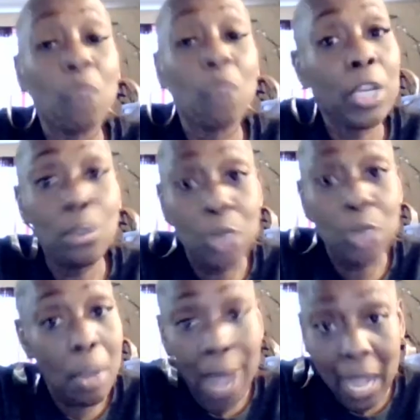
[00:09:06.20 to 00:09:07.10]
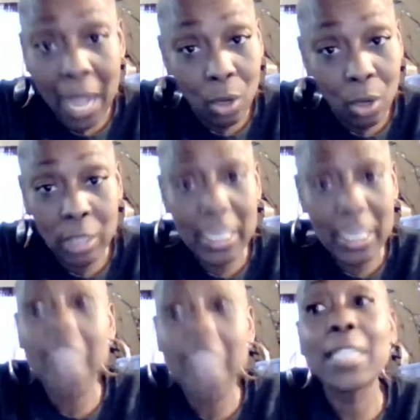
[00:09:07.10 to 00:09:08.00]
redo your bylaws
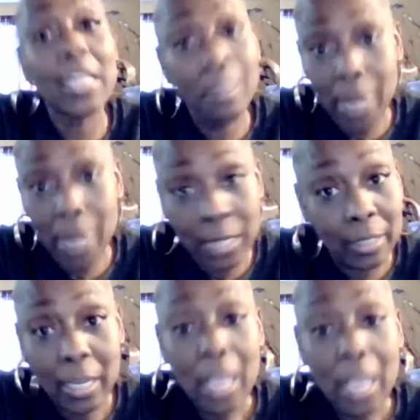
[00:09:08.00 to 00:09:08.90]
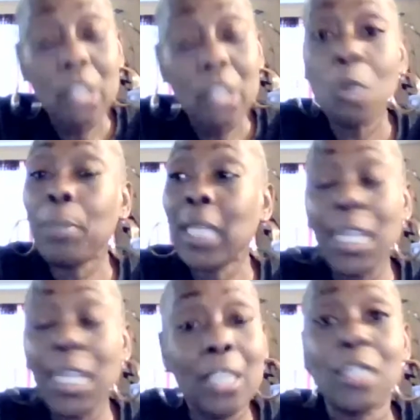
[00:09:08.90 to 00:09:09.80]
and send them in. So
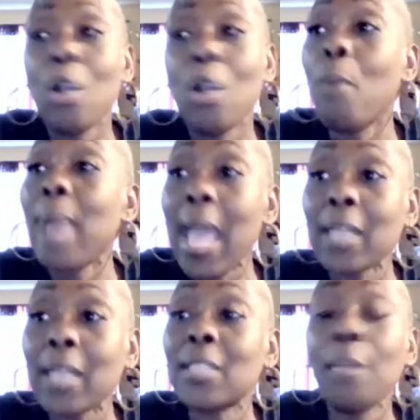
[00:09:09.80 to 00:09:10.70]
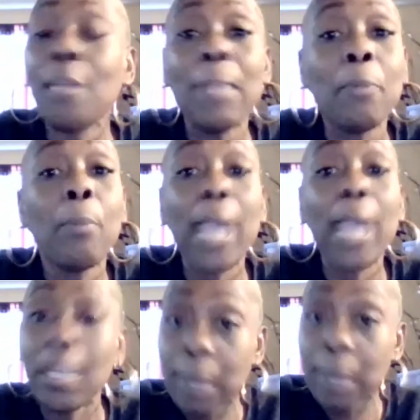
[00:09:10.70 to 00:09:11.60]
please go back, because some people
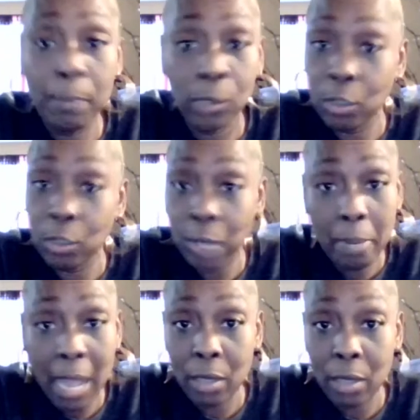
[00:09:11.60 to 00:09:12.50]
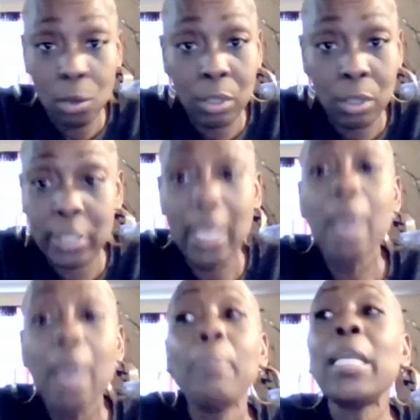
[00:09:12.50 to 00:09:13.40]
pay people to do their bylaws.
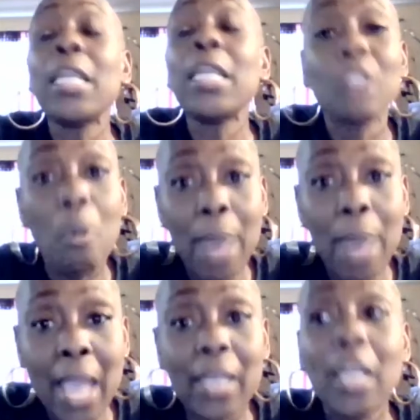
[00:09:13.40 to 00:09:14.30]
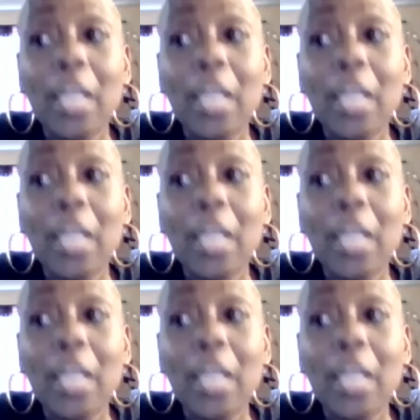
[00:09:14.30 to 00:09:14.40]
Please go back,